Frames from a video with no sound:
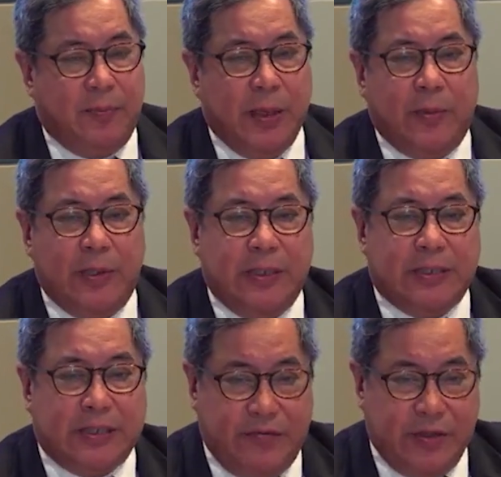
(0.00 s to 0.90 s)
people in the
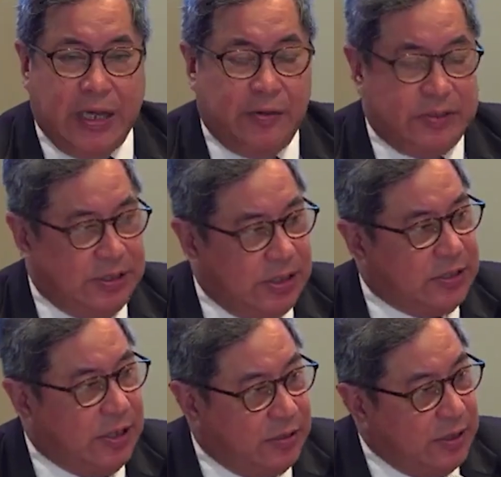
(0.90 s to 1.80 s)

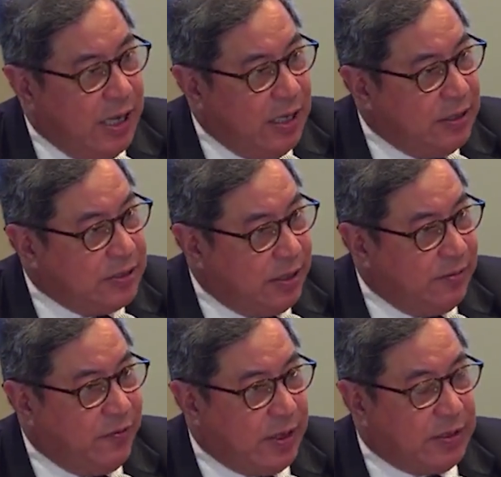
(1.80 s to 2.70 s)
7,600 islands are
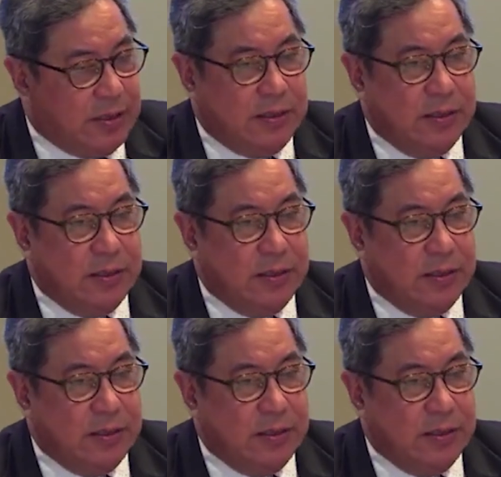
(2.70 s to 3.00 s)
affected.